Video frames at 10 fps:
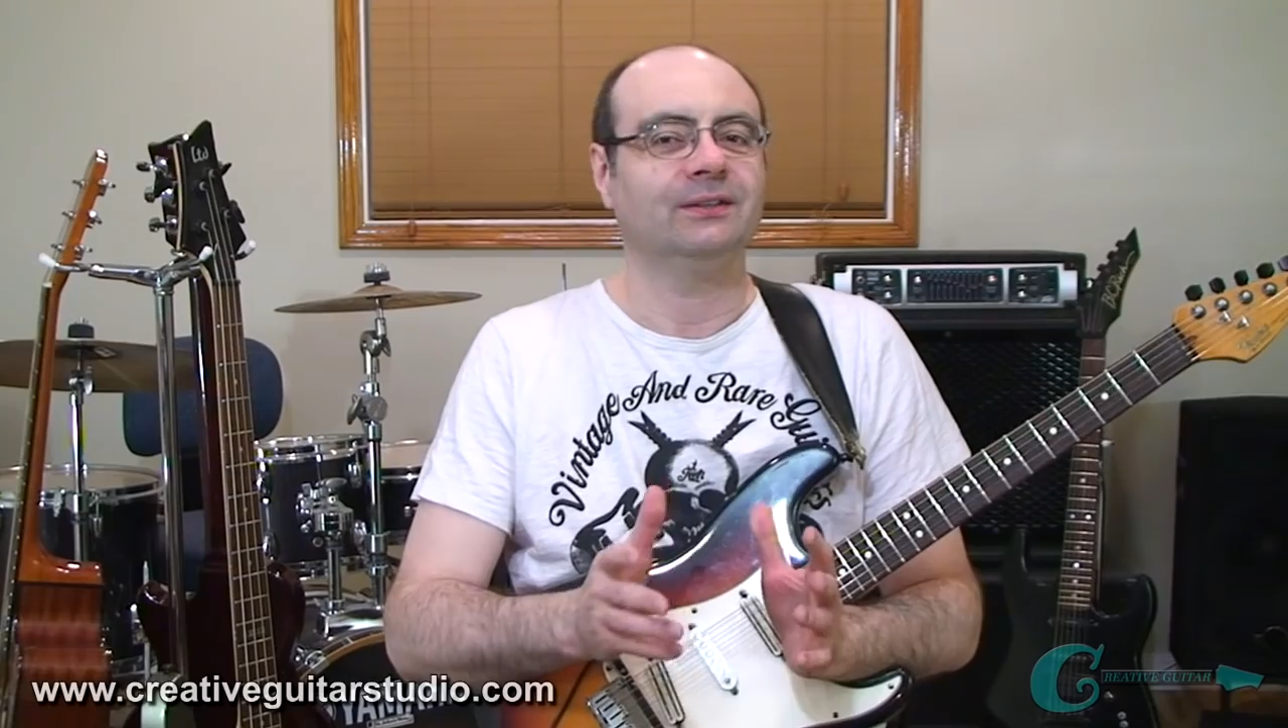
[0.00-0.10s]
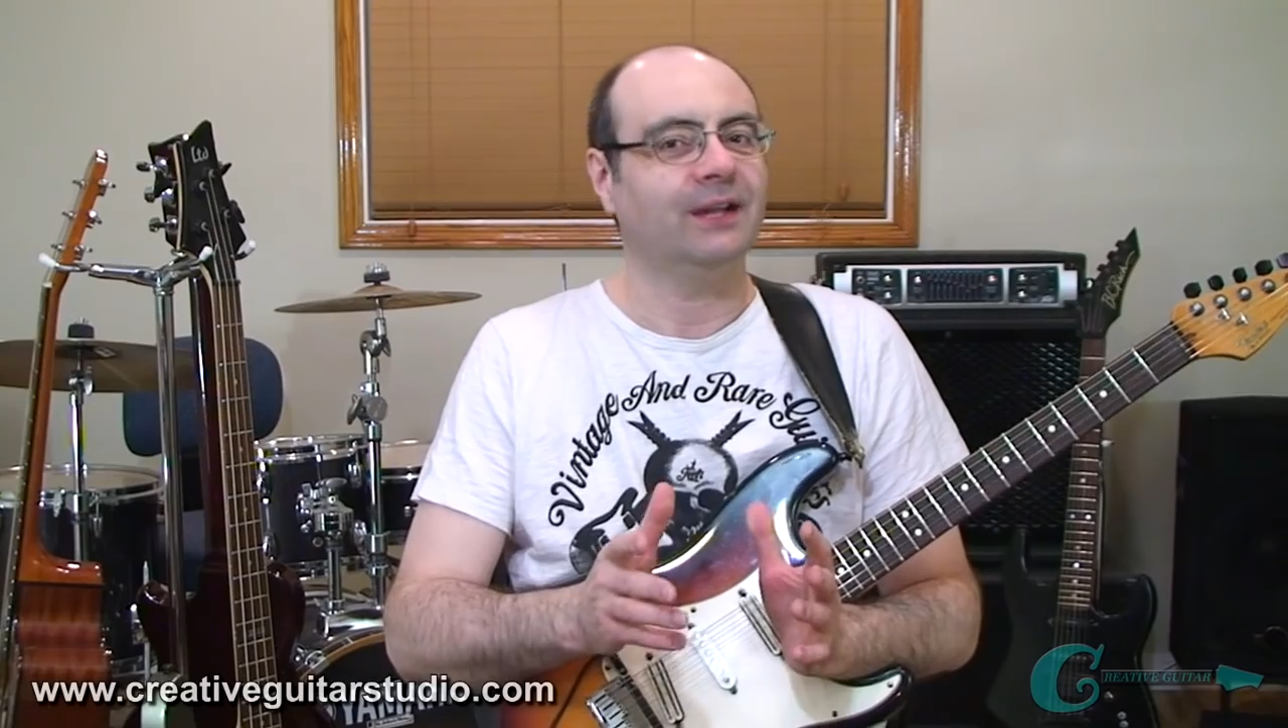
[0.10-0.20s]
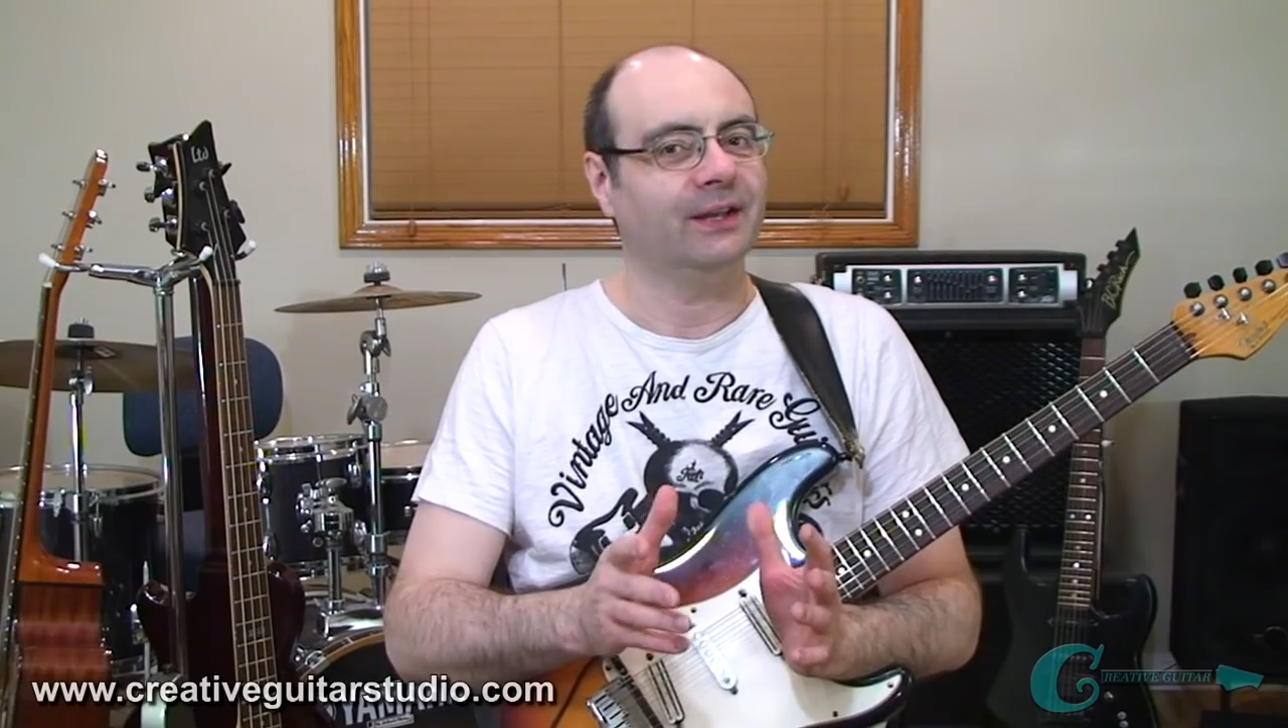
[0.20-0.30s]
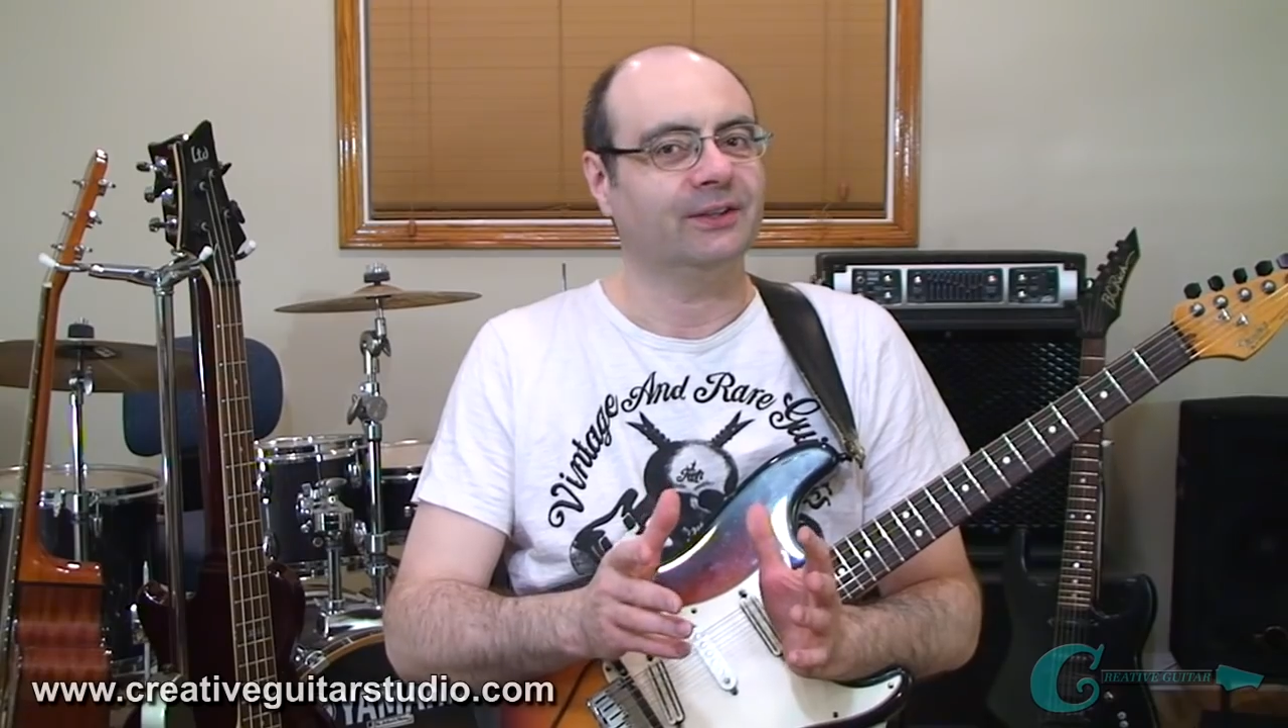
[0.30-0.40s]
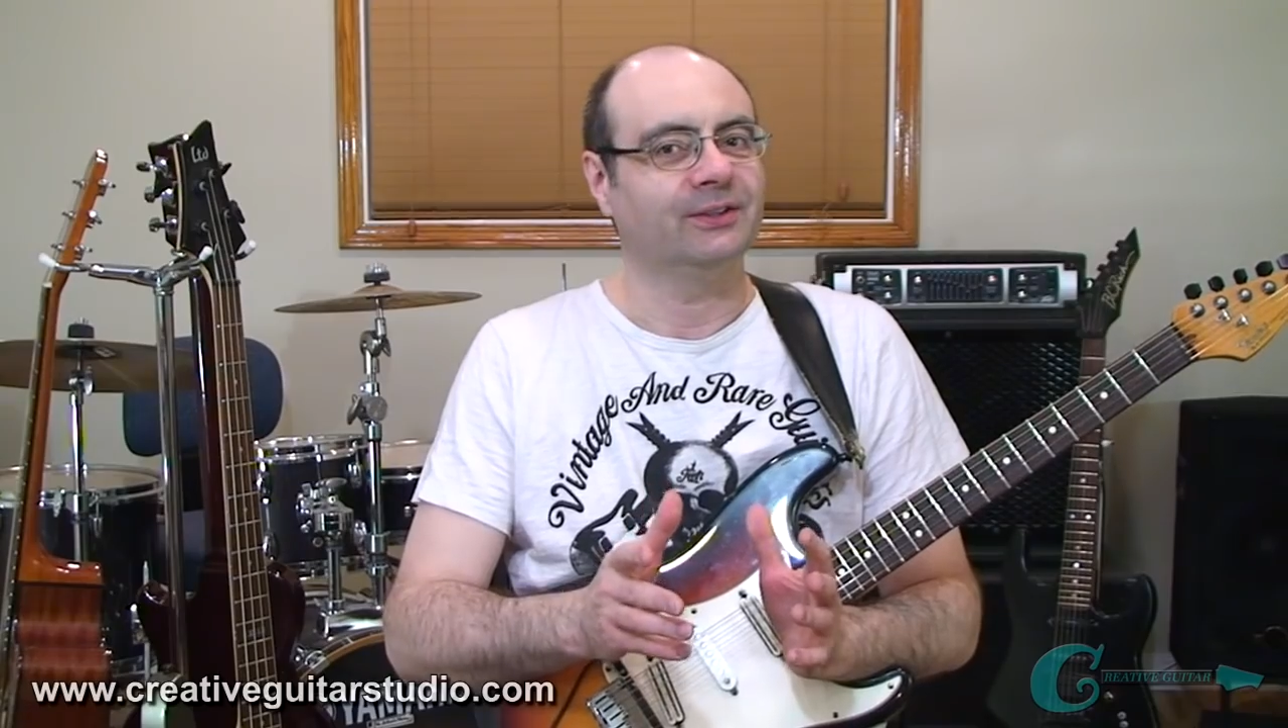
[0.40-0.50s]

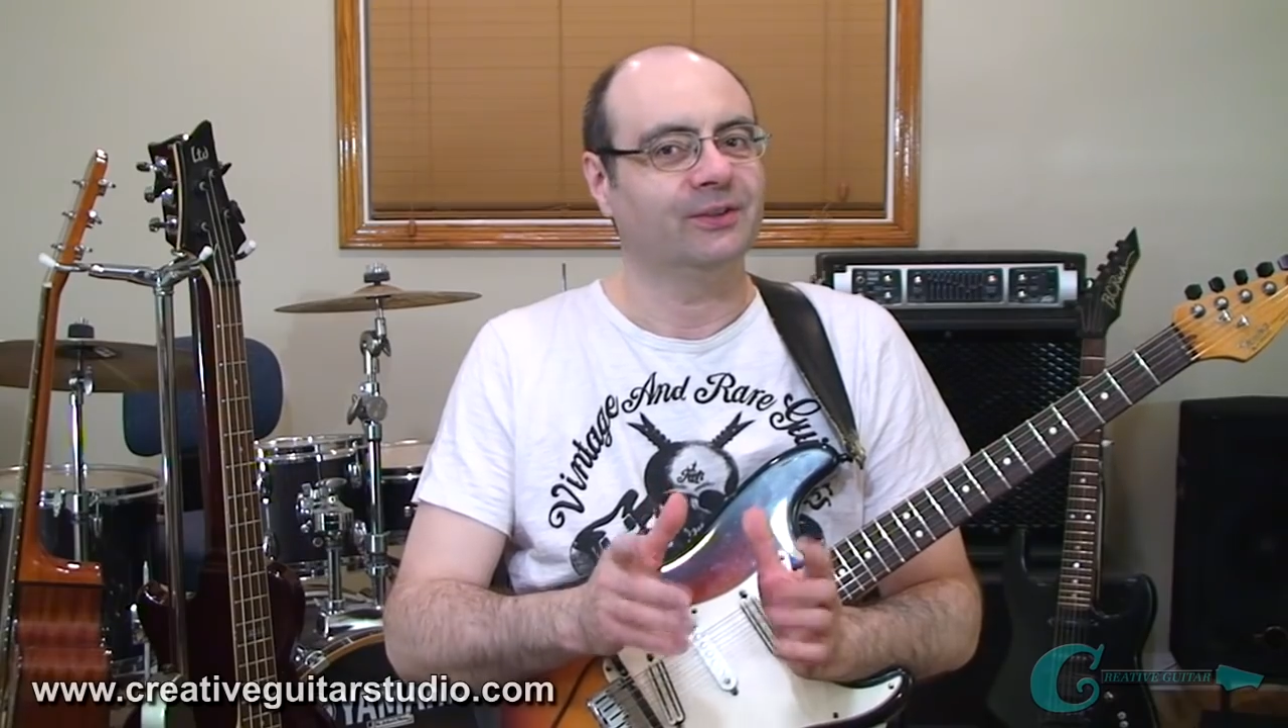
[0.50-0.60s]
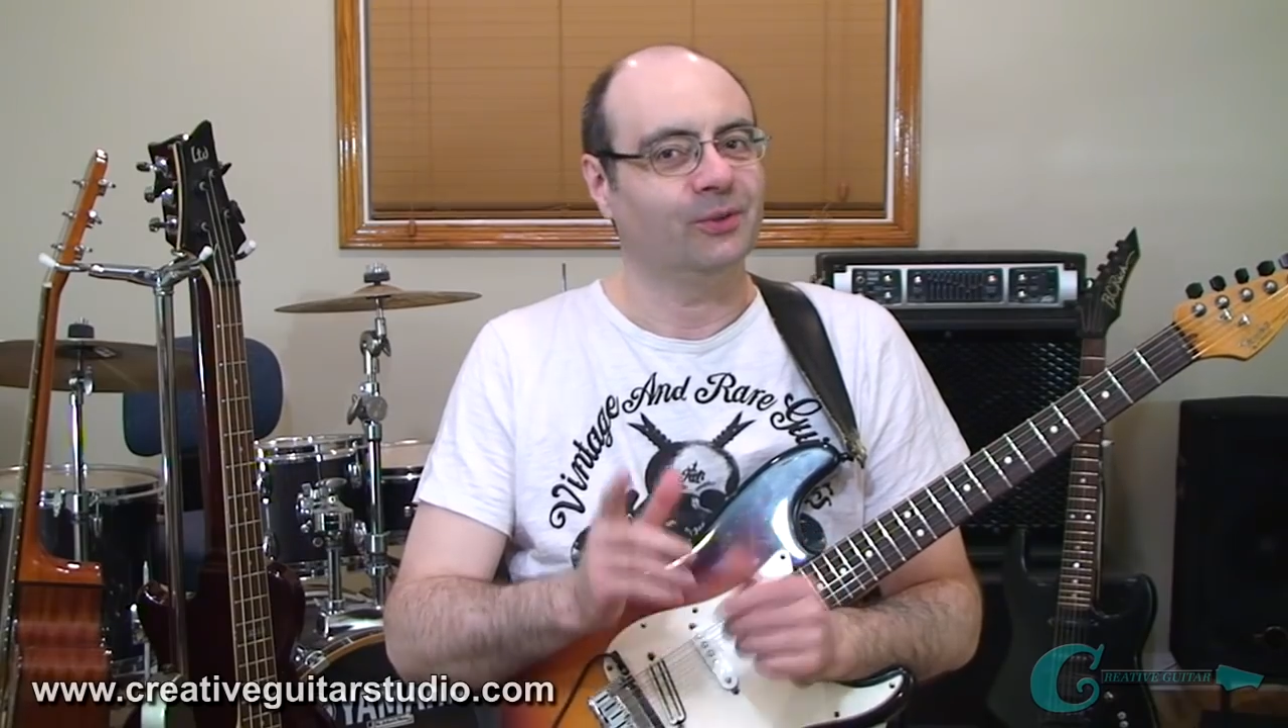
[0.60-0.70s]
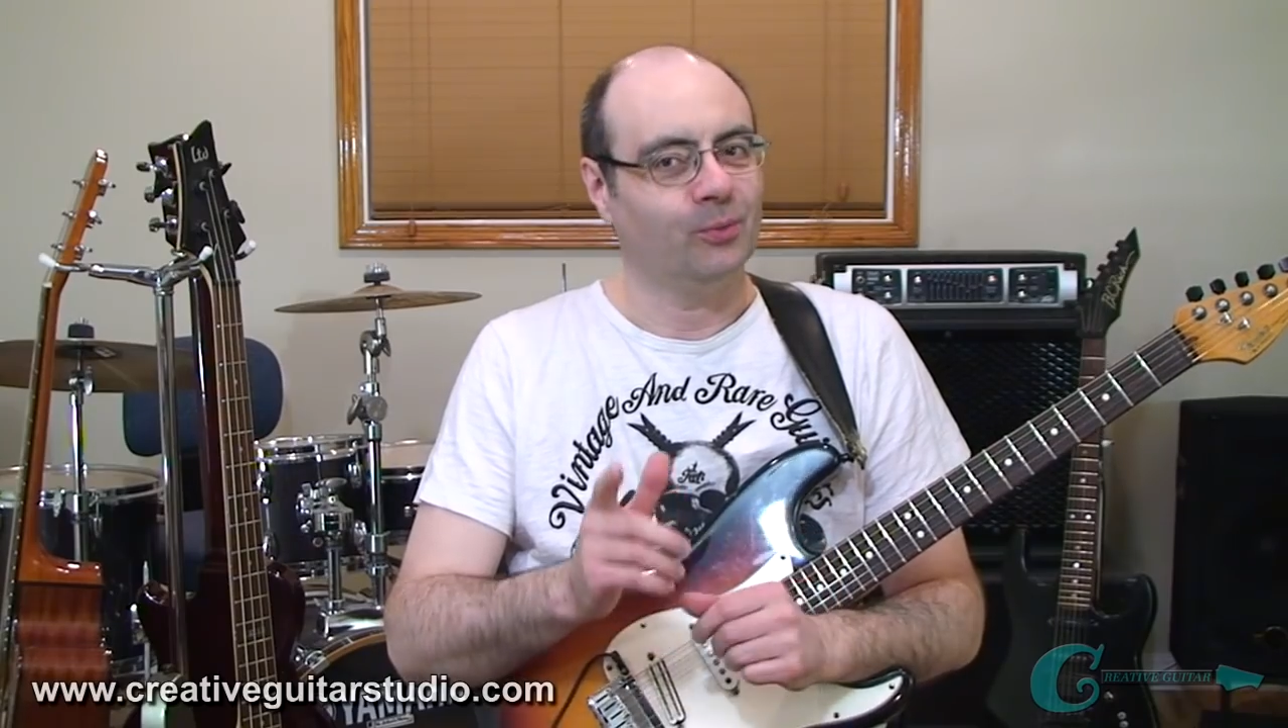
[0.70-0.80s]
like the